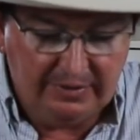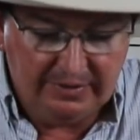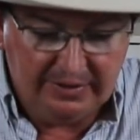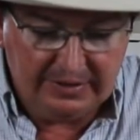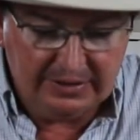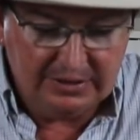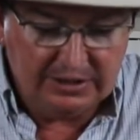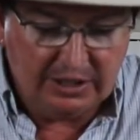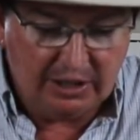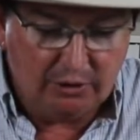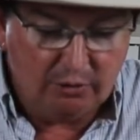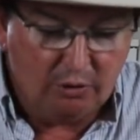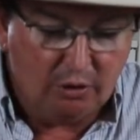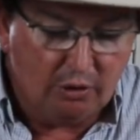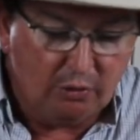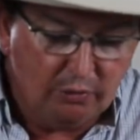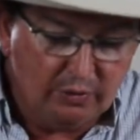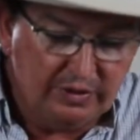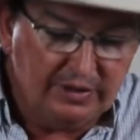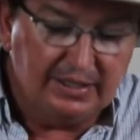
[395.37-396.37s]
things go
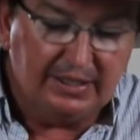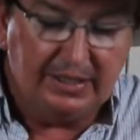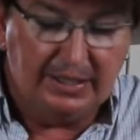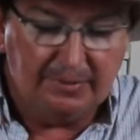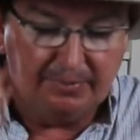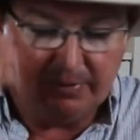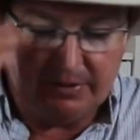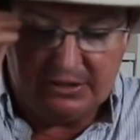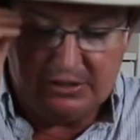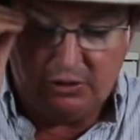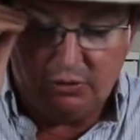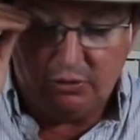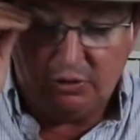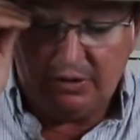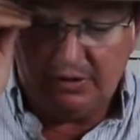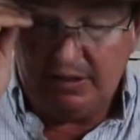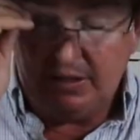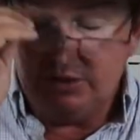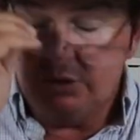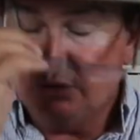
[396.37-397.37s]
wrong with the clippers and all
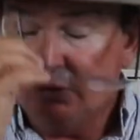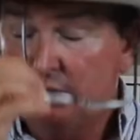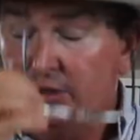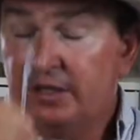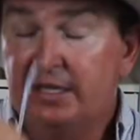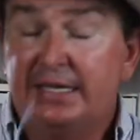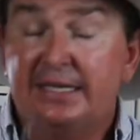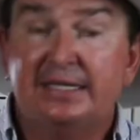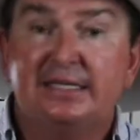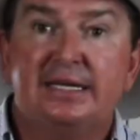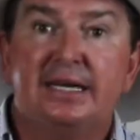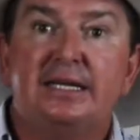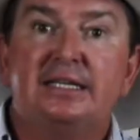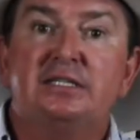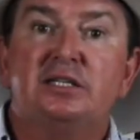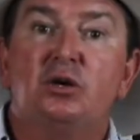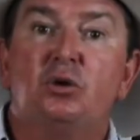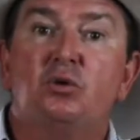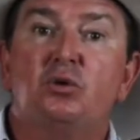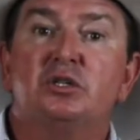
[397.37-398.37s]
of those sort of things? Is
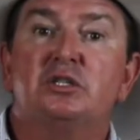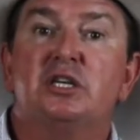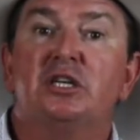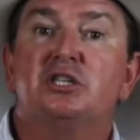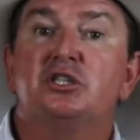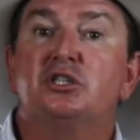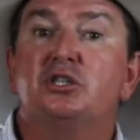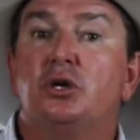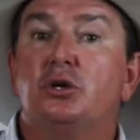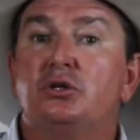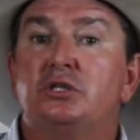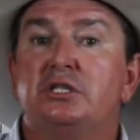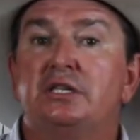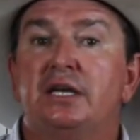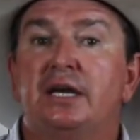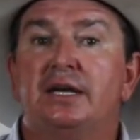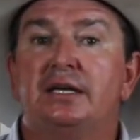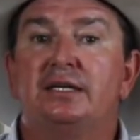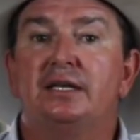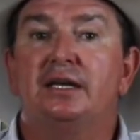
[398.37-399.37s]
the horse
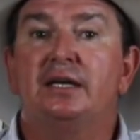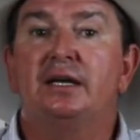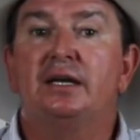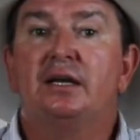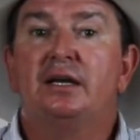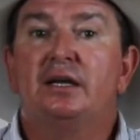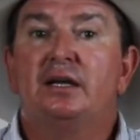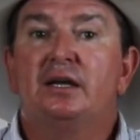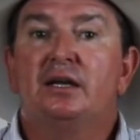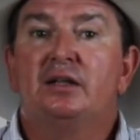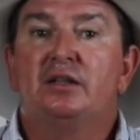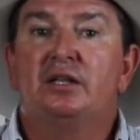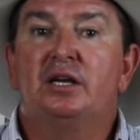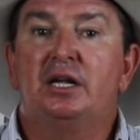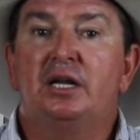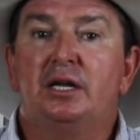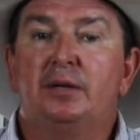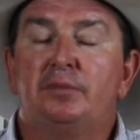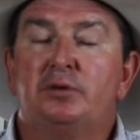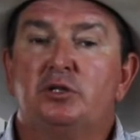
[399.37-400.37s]
associating the
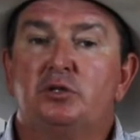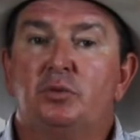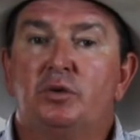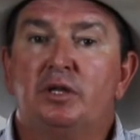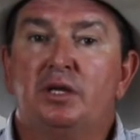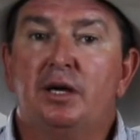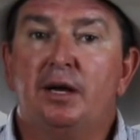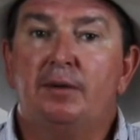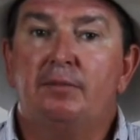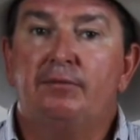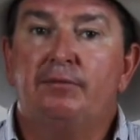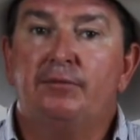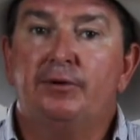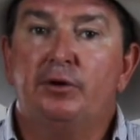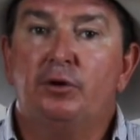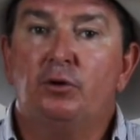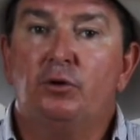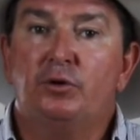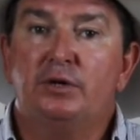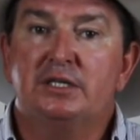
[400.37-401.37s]
clippers with
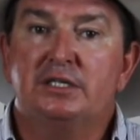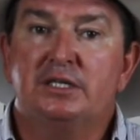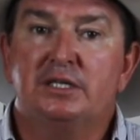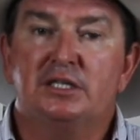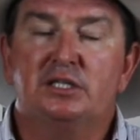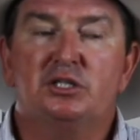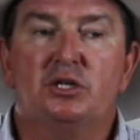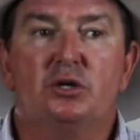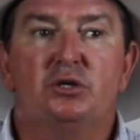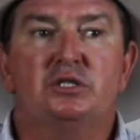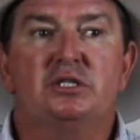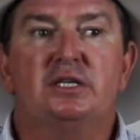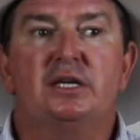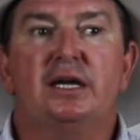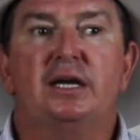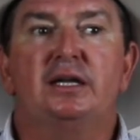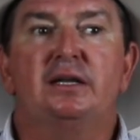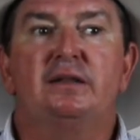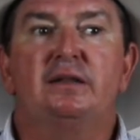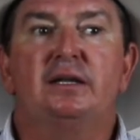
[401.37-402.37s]
comfort, or is he
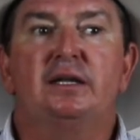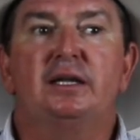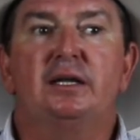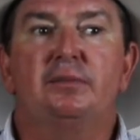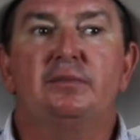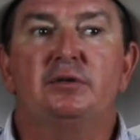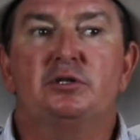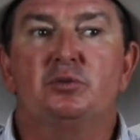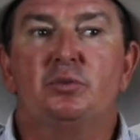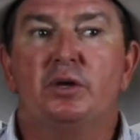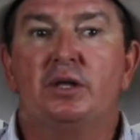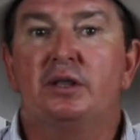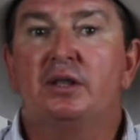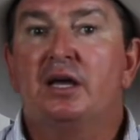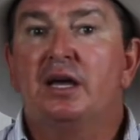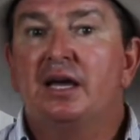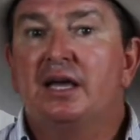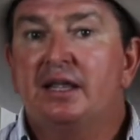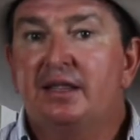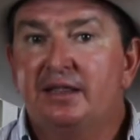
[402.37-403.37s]
associating the clippers with
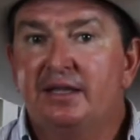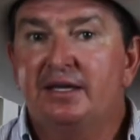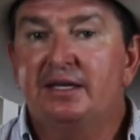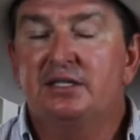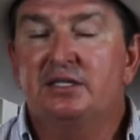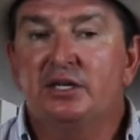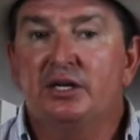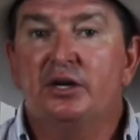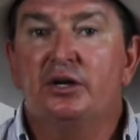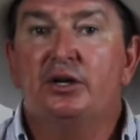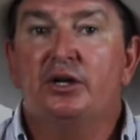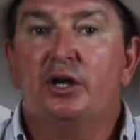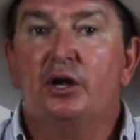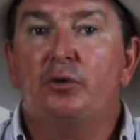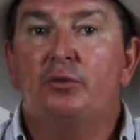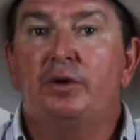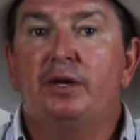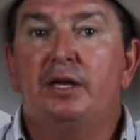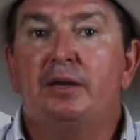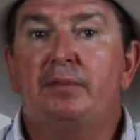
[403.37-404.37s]
things are going to go
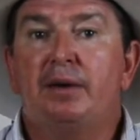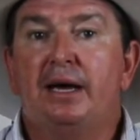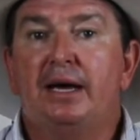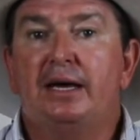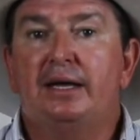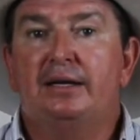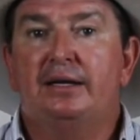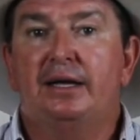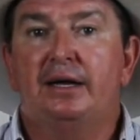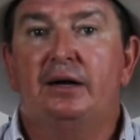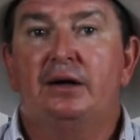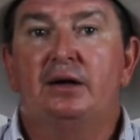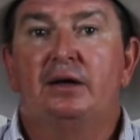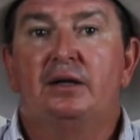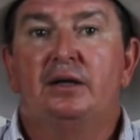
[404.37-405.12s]
really bad now?